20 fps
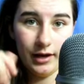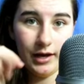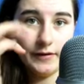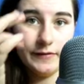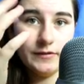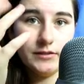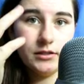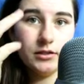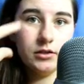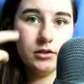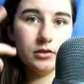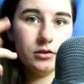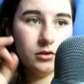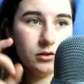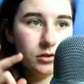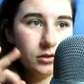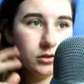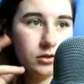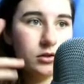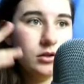I have to
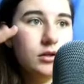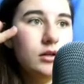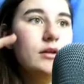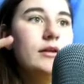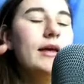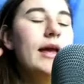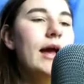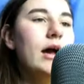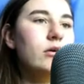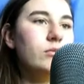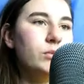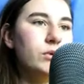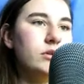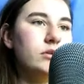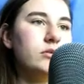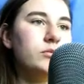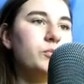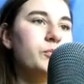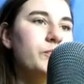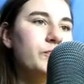count.
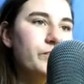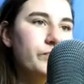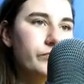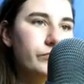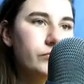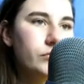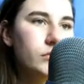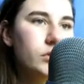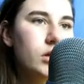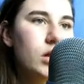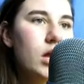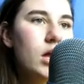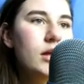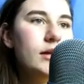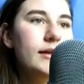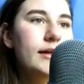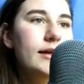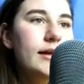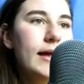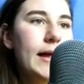
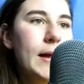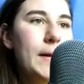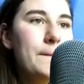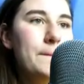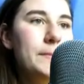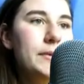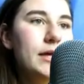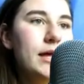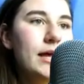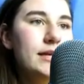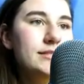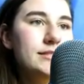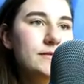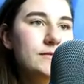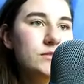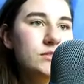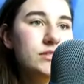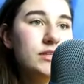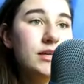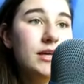Can count, but has
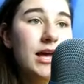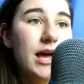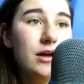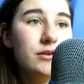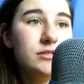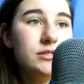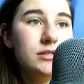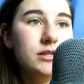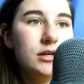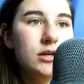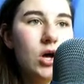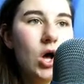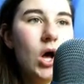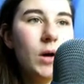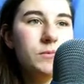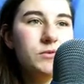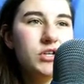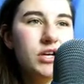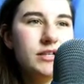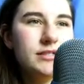difficulty counting
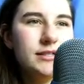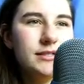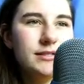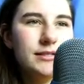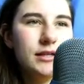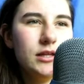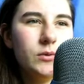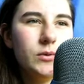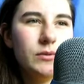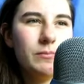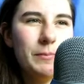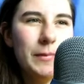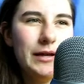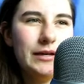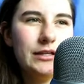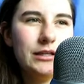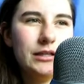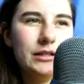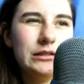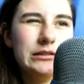objects and dealing with
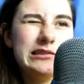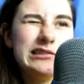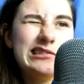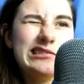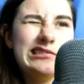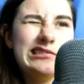money.